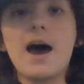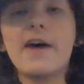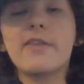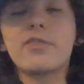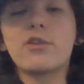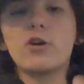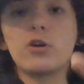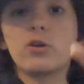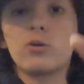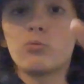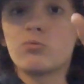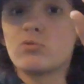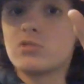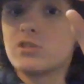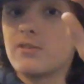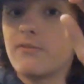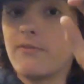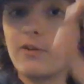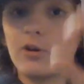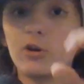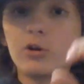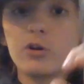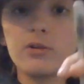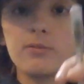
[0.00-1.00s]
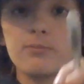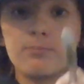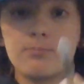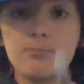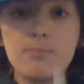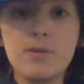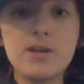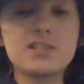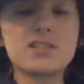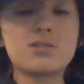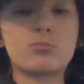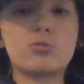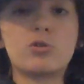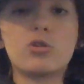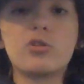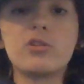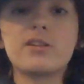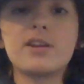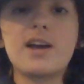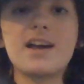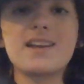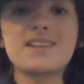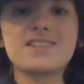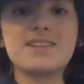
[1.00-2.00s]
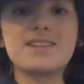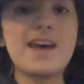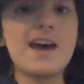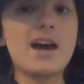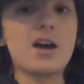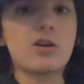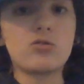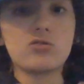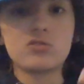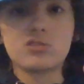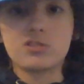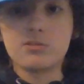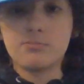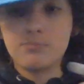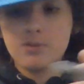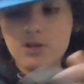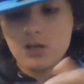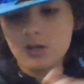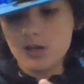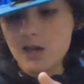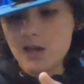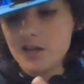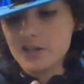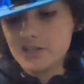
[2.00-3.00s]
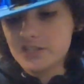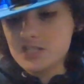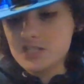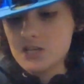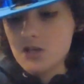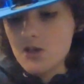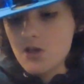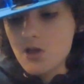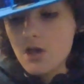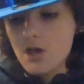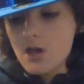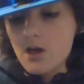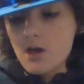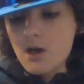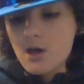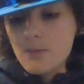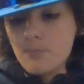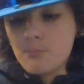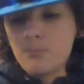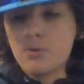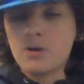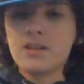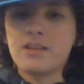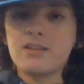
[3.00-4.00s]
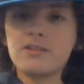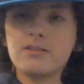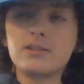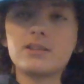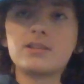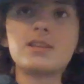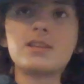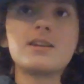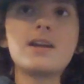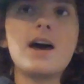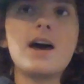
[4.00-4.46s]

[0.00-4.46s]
I thought he was made some really nice tackles, some big hits, but he did